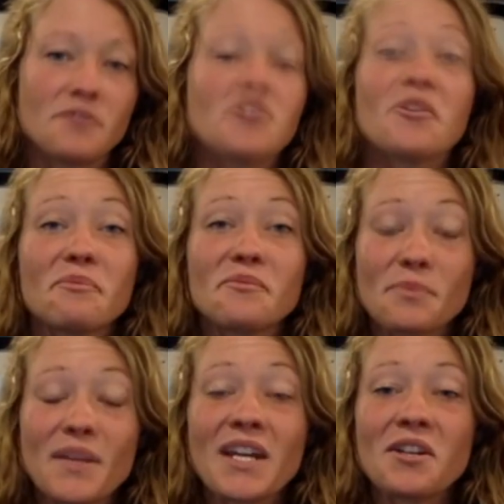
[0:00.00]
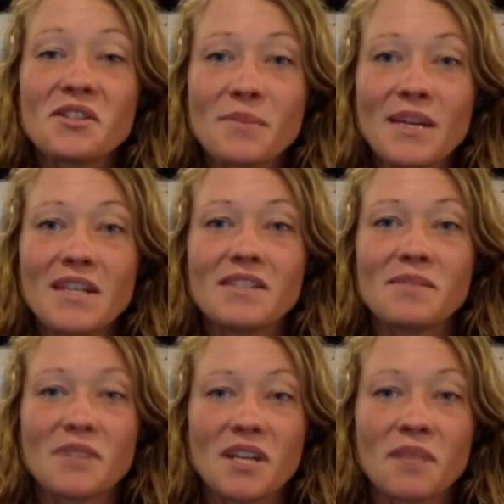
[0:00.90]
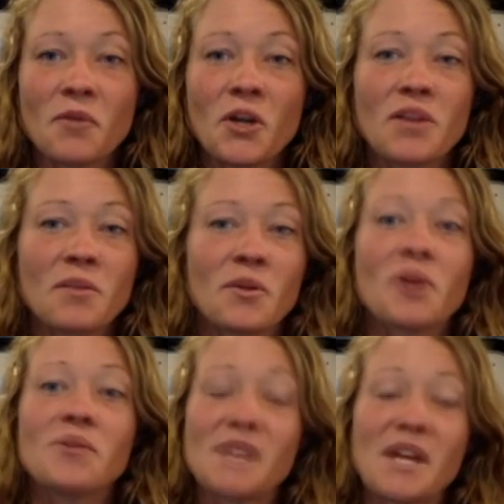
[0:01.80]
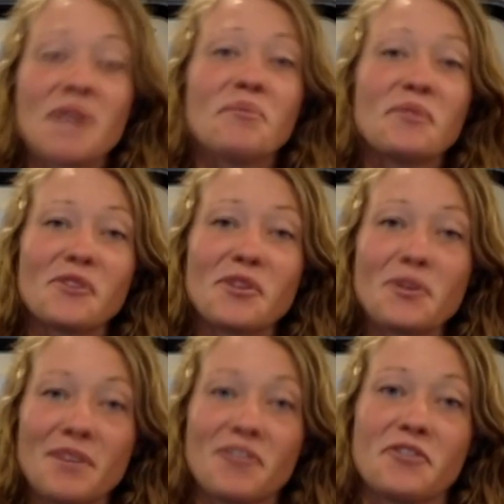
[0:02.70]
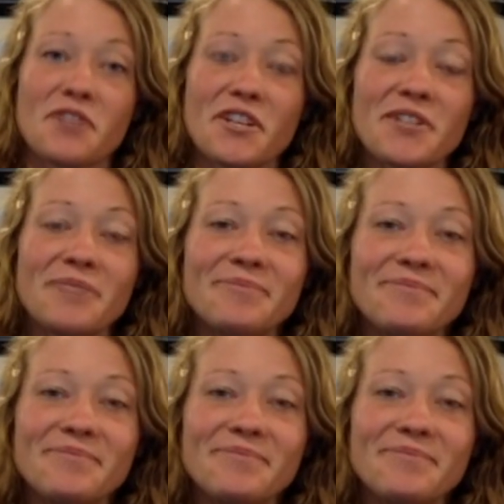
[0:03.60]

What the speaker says: so plan on spending some time wearing them around town before you hit the trail.